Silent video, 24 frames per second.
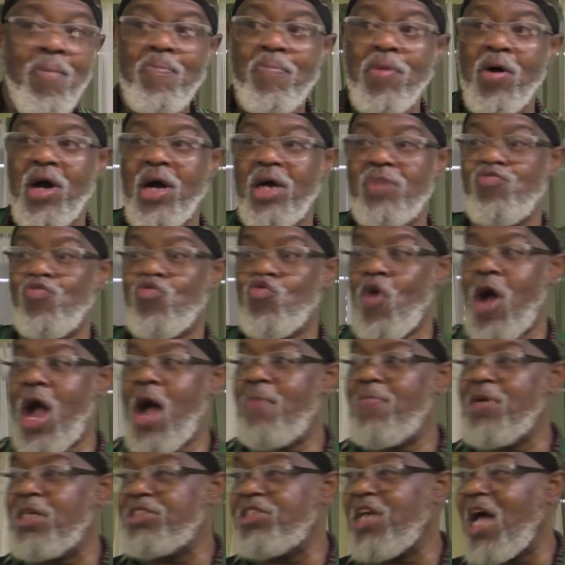But
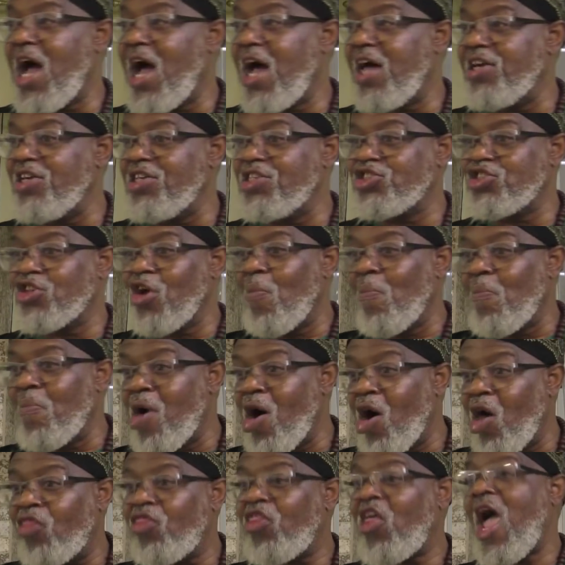Ramadan is the
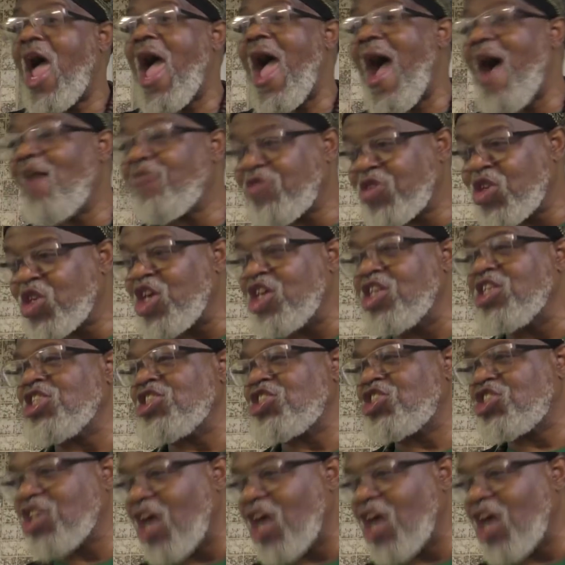month after